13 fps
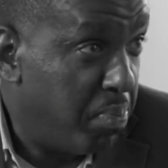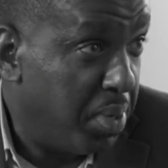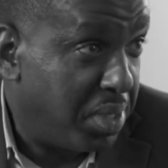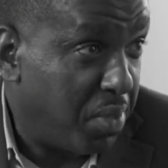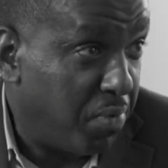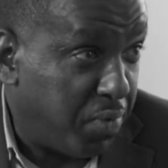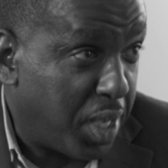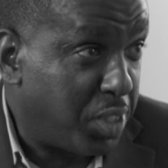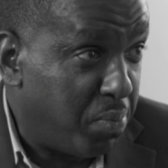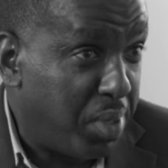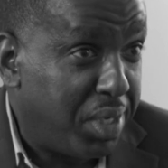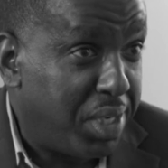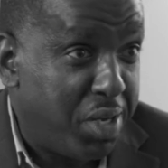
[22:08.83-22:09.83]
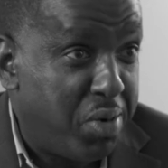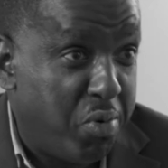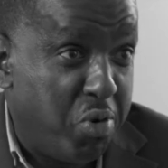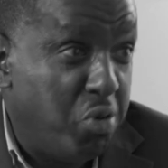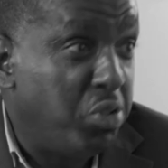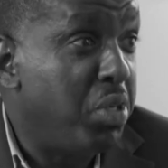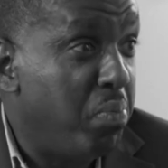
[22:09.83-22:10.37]
But the flexibility
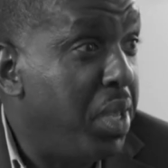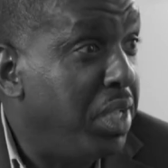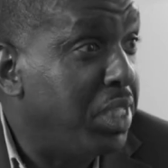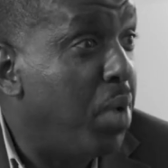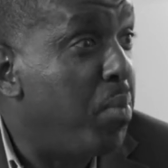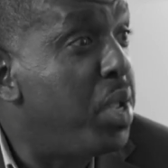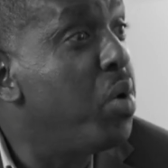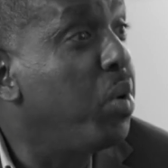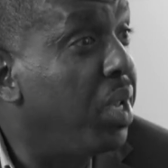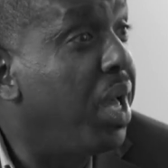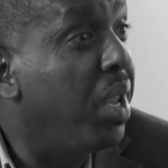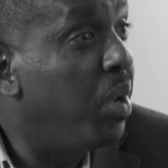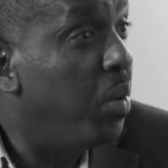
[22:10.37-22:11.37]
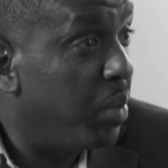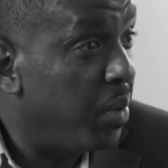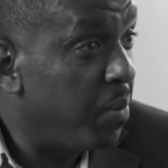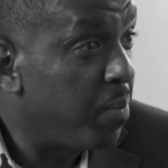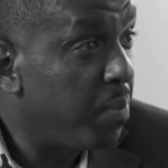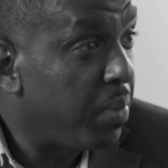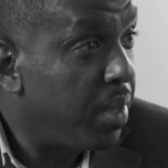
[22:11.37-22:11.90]
usually means I'm here a lot
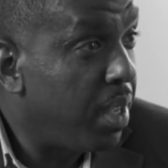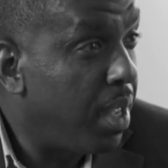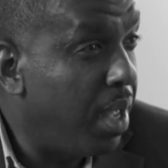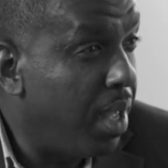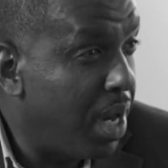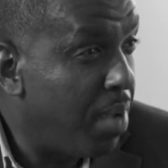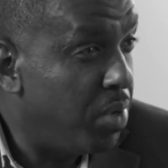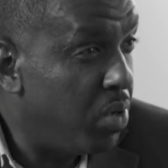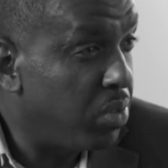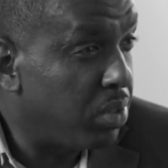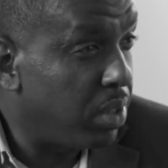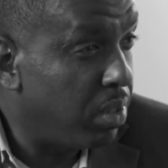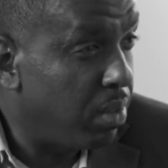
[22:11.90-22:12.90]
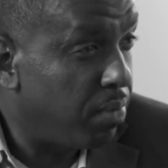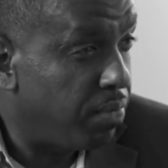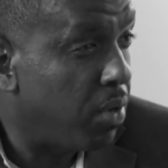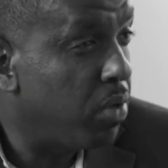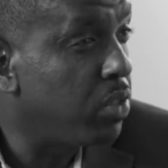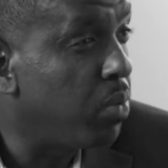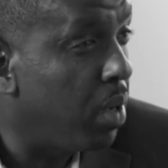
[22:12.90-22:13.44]
longer. And I'm usually the
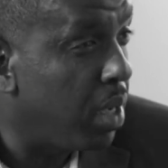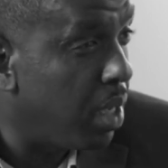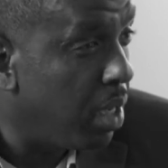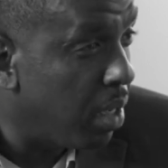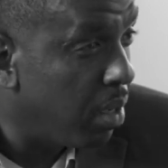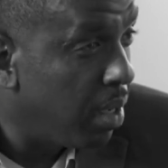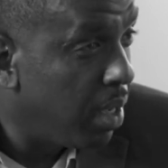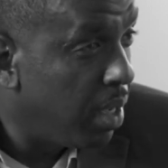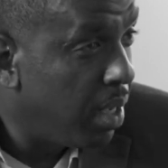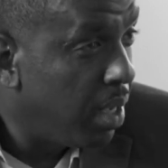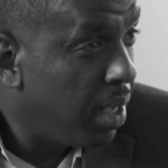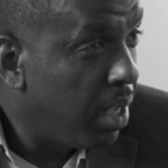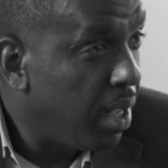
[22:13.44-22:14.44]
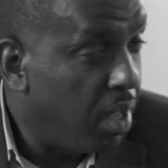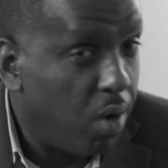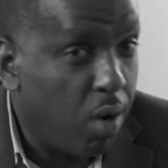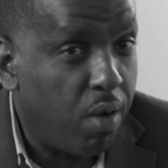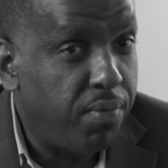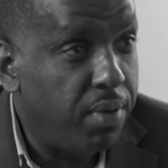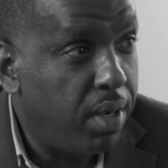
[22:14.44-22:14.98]
first one here and
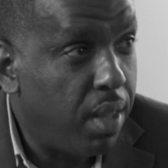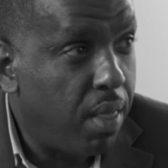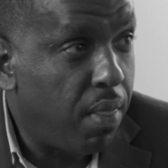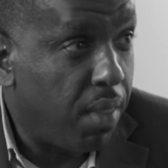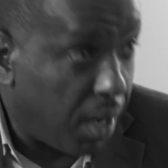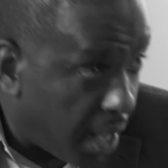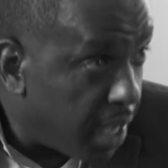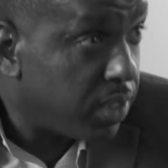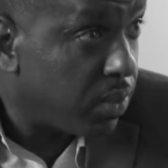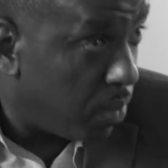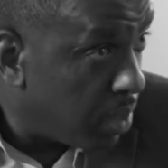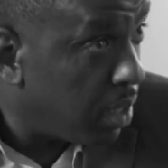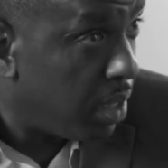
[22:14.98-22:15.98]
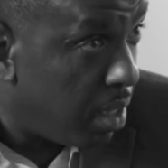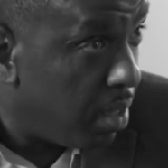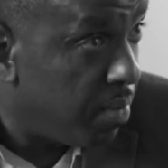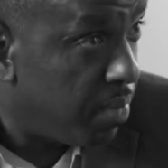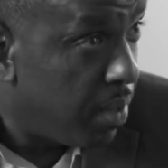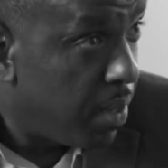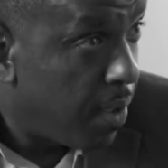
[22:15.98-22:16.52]
often the last one to
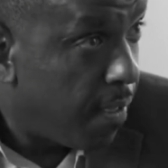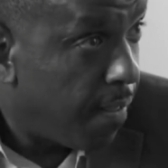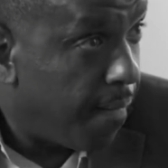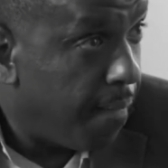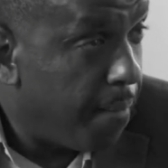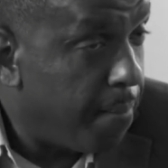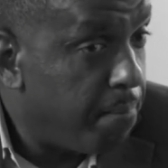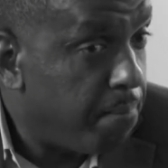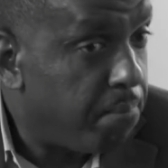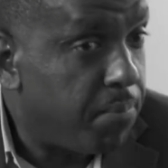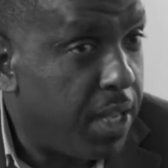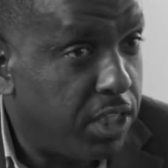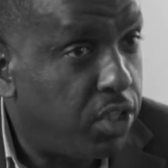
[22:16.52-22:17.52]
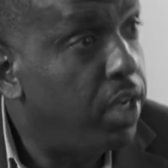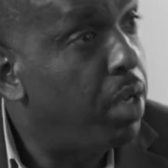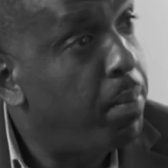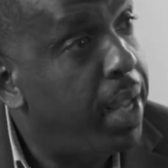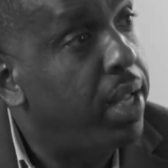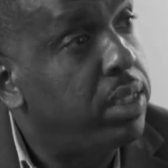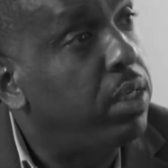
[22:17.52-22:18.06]
leave. It's the
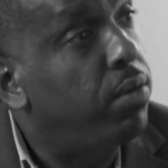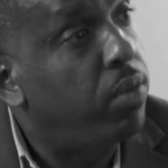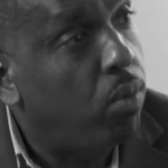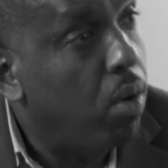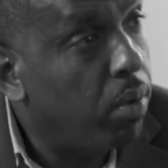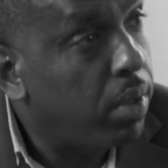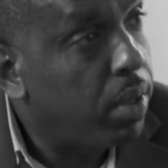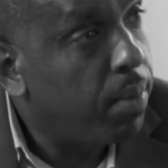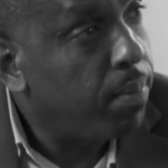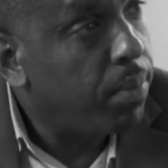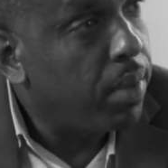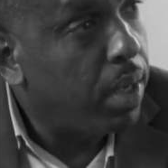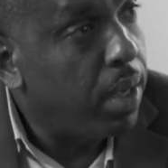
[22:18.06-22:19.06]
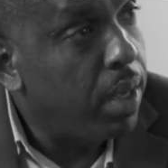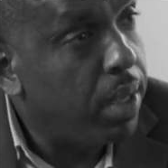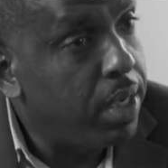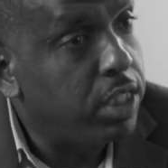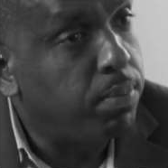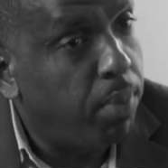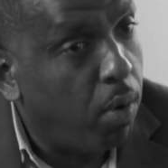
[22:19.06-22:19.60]
demands of the work.
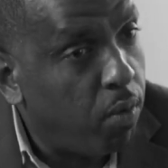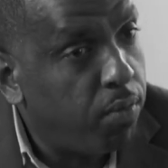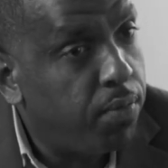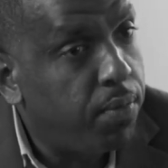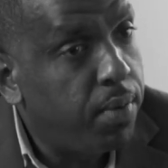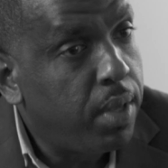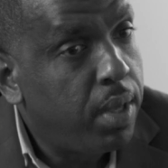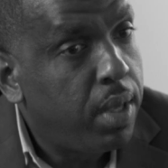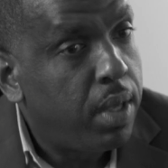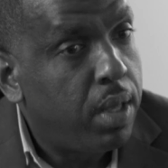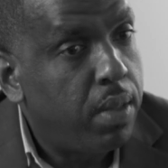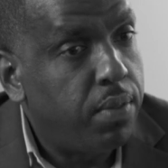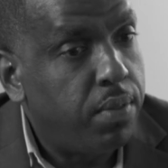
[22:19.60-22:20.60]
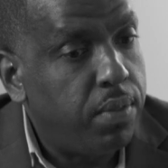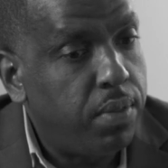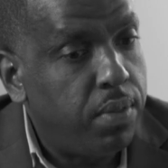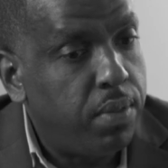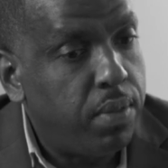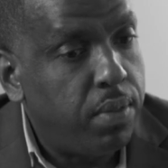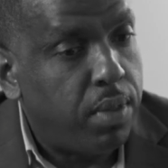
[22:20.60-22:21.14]
It's both
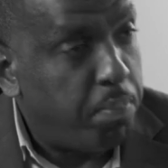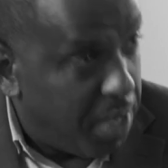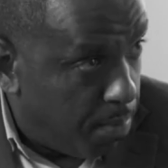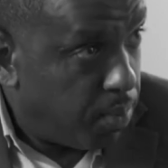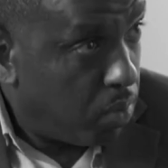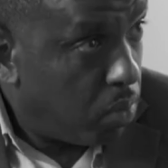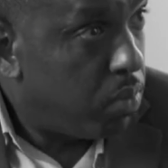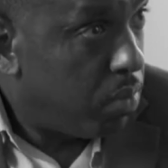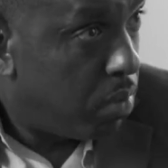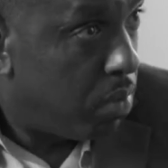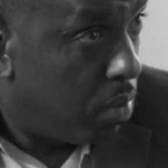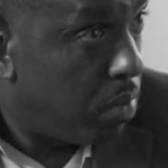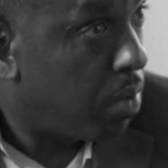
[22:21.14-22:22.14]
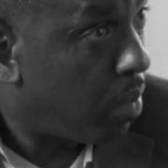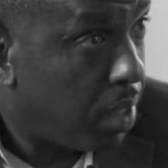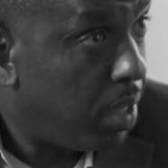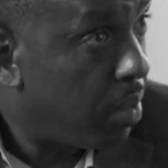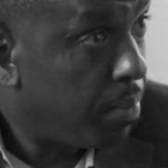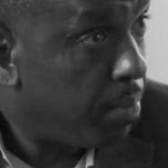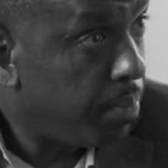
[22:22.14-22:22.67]
the people who work
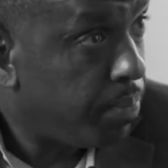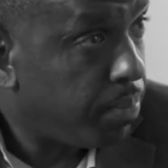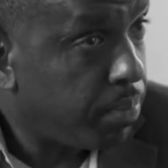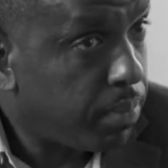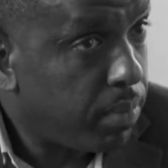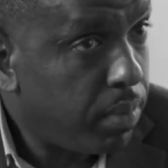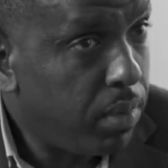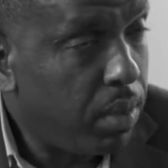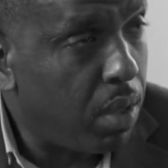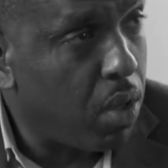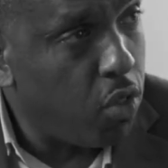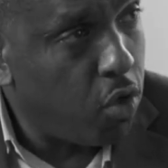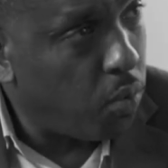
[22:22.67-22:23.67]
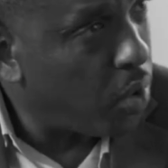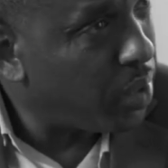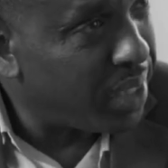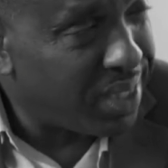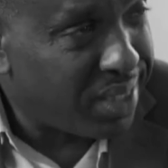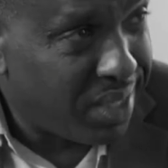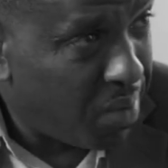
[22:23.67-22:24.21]
here, the work
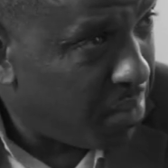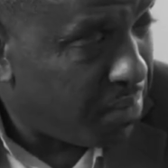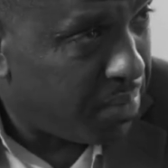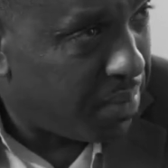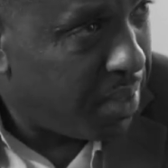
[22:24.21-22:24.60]
itself.